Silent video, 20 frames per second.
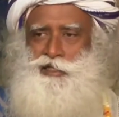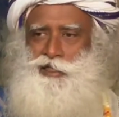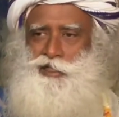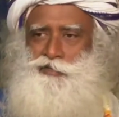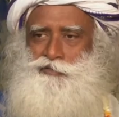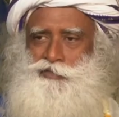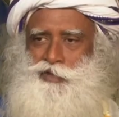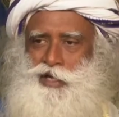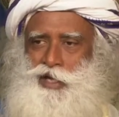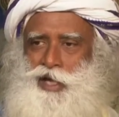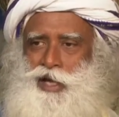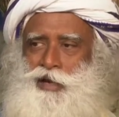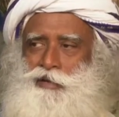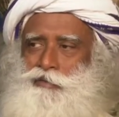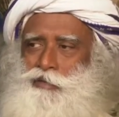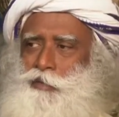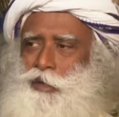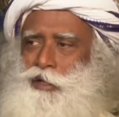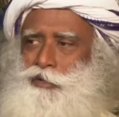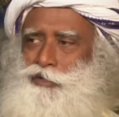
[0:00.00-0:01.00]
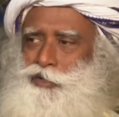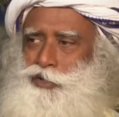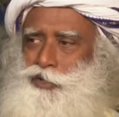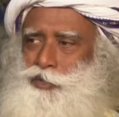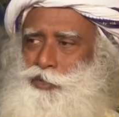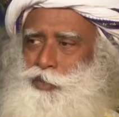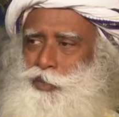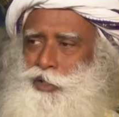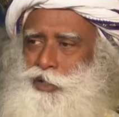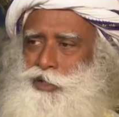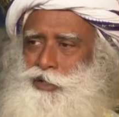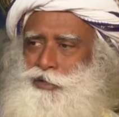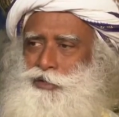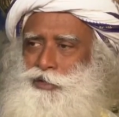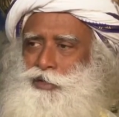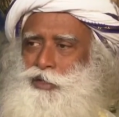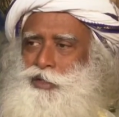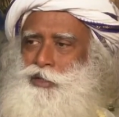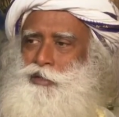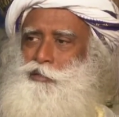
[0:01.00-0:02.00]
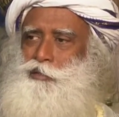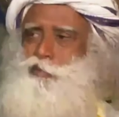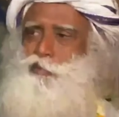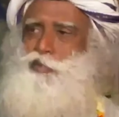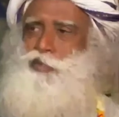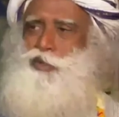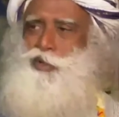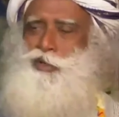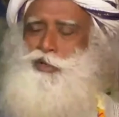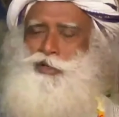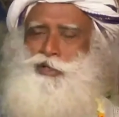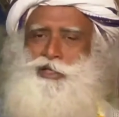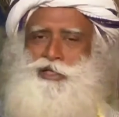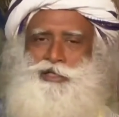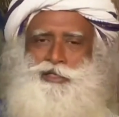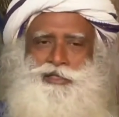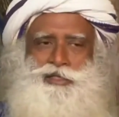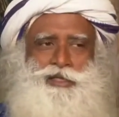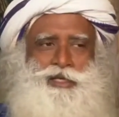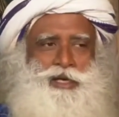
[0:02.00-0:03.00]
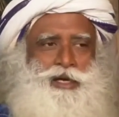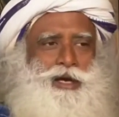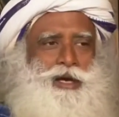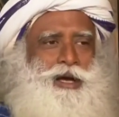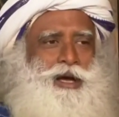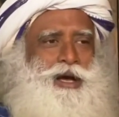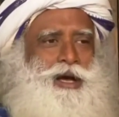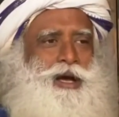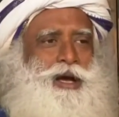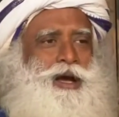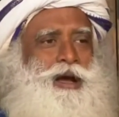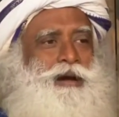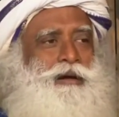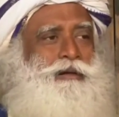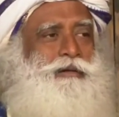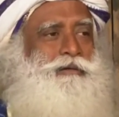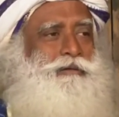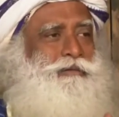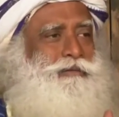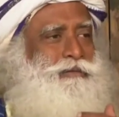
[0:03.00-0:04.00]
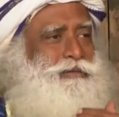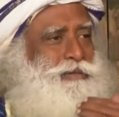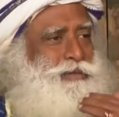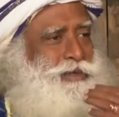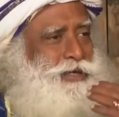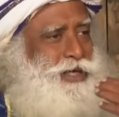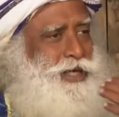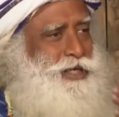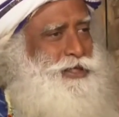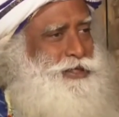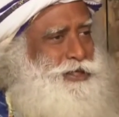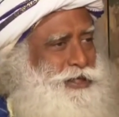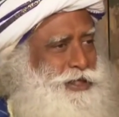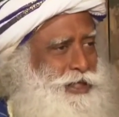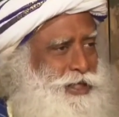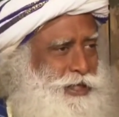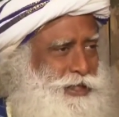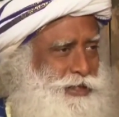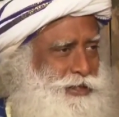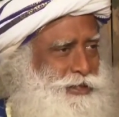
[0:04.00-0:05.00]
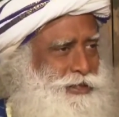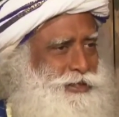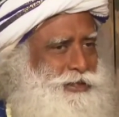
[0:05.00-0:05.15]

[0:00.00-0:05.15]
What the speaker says: that we have about this world, beyond this, how creation is,